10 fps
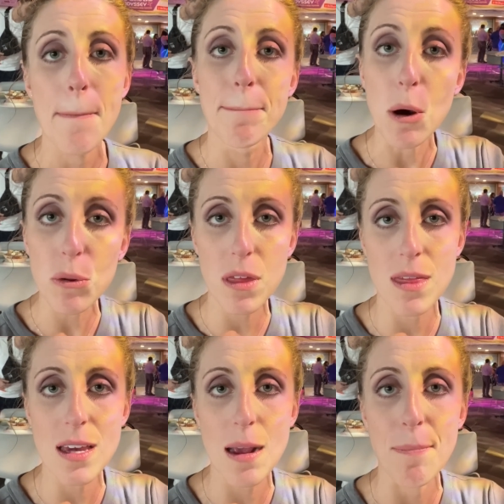Both
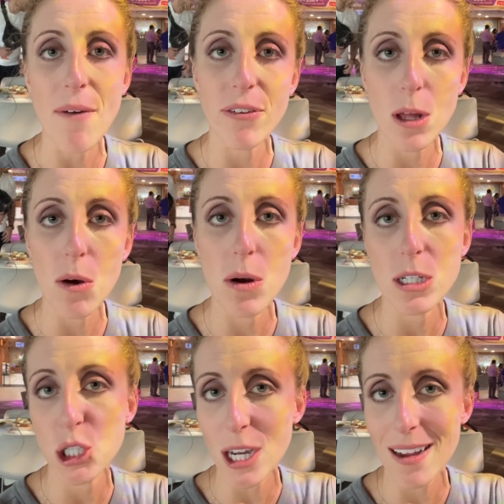the buffalo
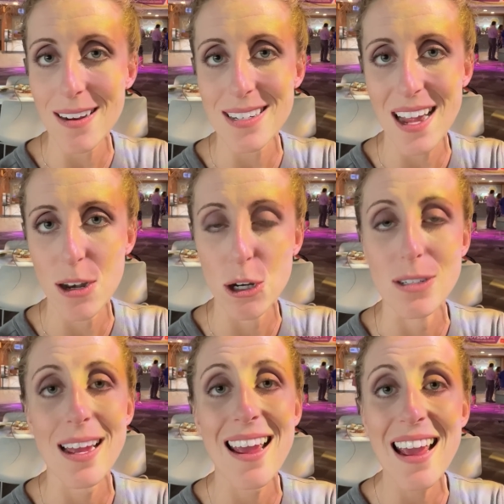chicken tenders
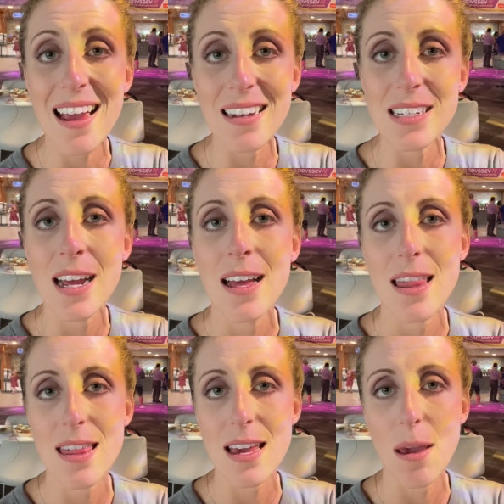and
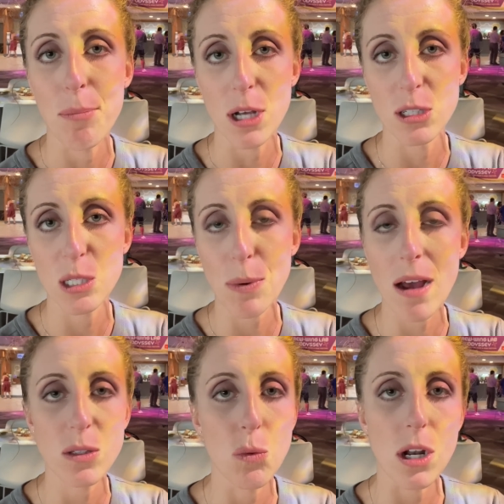the Brussels
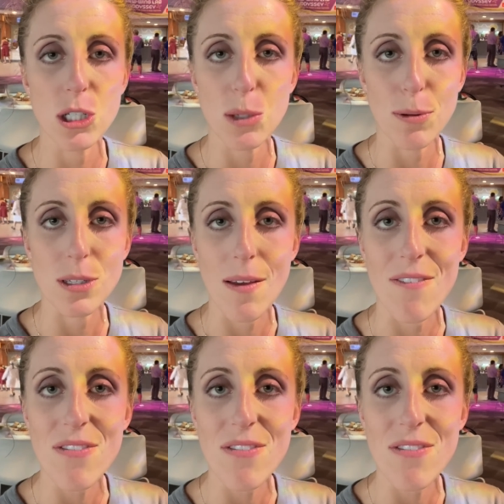sprouts, 100%